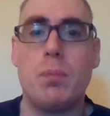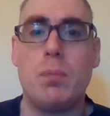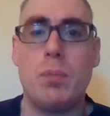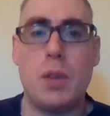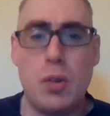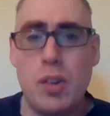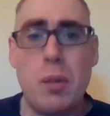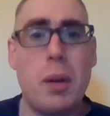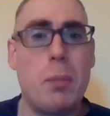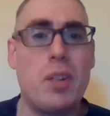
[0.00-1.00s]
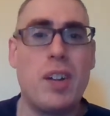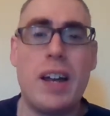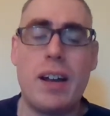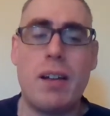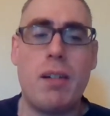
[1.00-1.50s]
You see what I'm
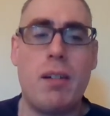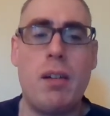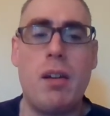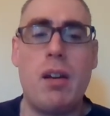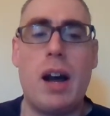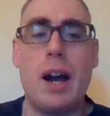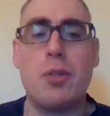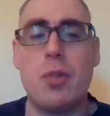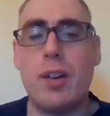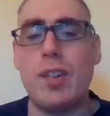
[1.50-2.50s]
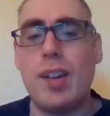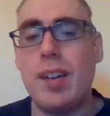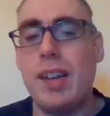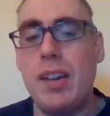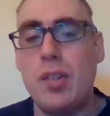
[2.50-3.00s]
saying? I trust that
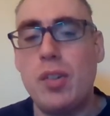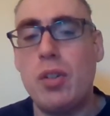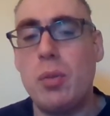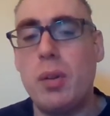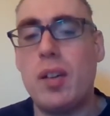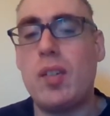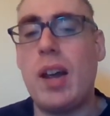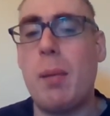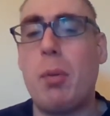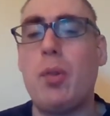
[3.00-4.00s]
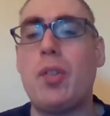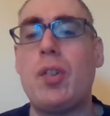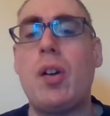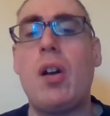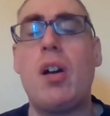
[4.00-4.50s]
these two examples
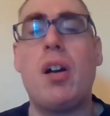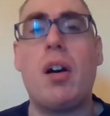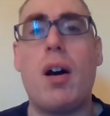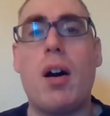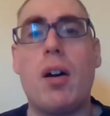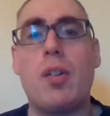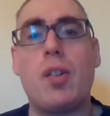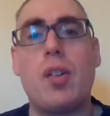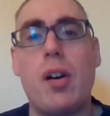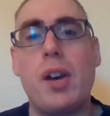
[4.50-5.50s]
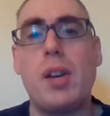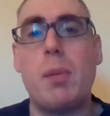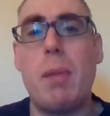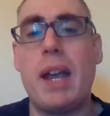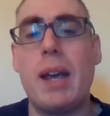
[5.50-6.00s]
are starting to
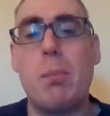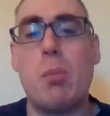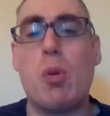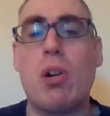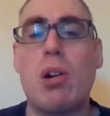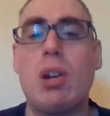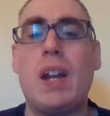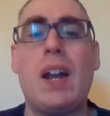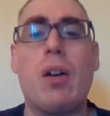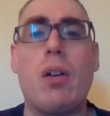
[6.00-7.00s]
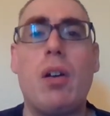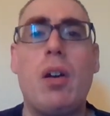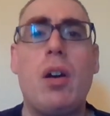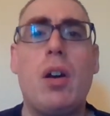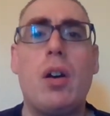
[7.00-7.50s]
make it more clear.
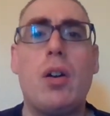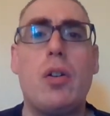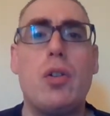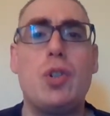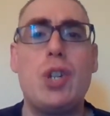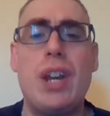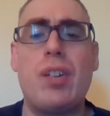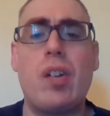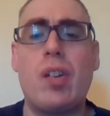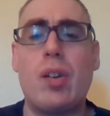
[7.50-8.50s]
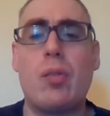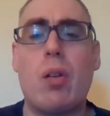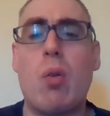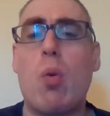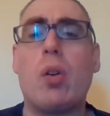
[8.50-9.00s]
Jesus is
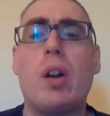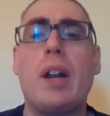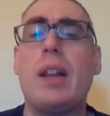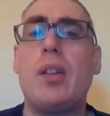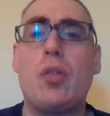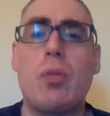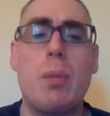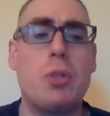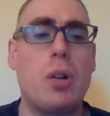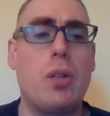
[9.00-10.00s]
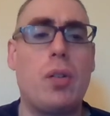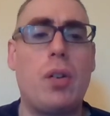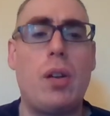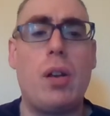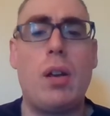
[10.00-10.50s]
recorded in the scriptures
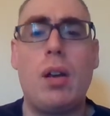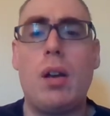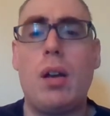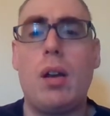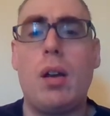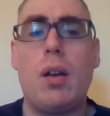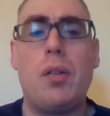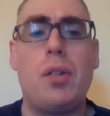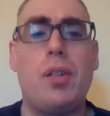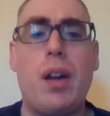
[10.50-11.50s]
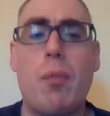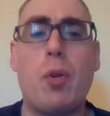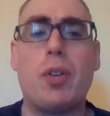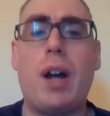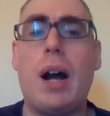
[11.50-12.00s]
several
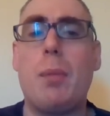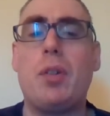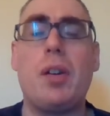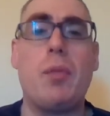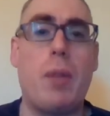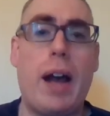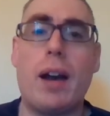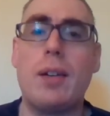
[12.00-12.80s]
times, in fact,